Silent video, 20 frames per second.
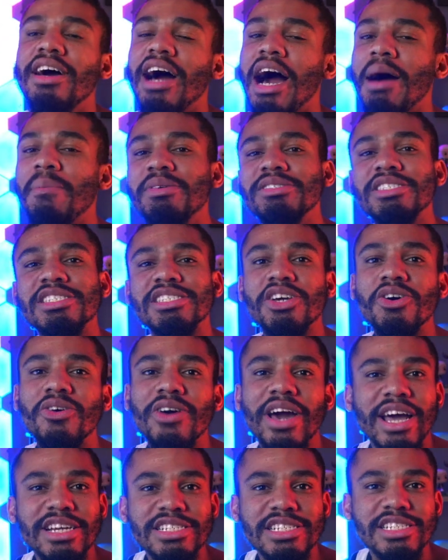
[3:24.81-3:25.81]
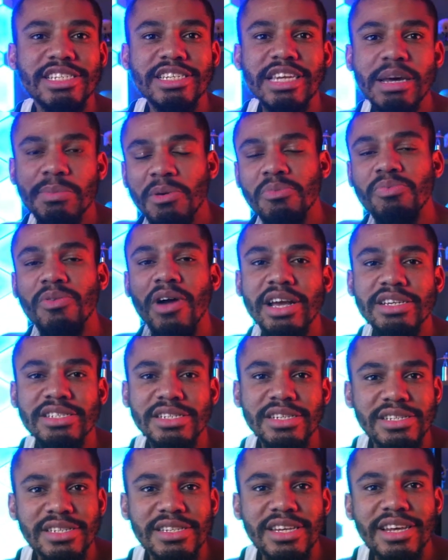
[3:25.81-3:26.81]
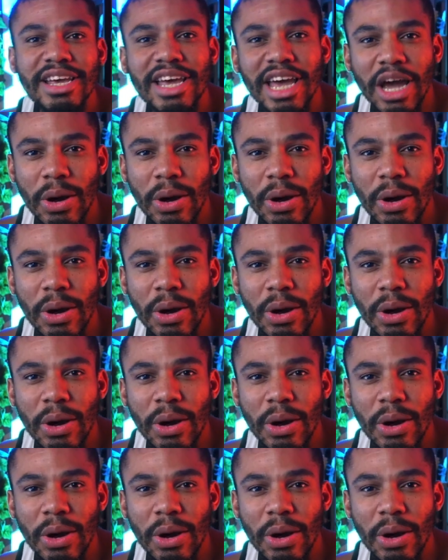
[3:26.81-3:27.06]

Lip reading: I'm gonna just go ahead and just double prices.